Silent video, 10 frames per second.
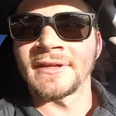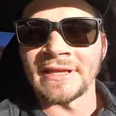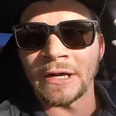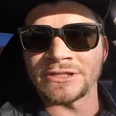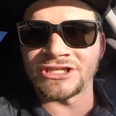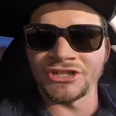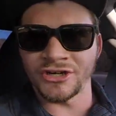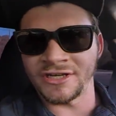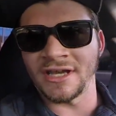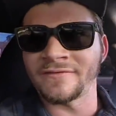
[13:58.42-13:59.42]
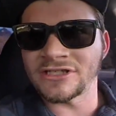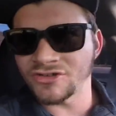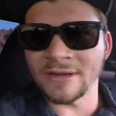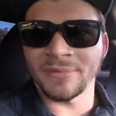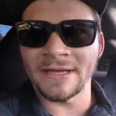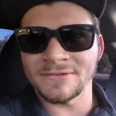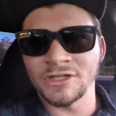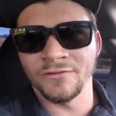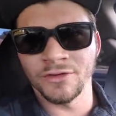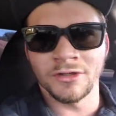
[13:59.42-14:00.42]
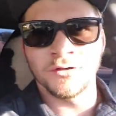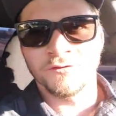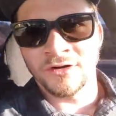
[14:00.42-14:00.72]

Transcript: That was a journey of a straight pipe Subaru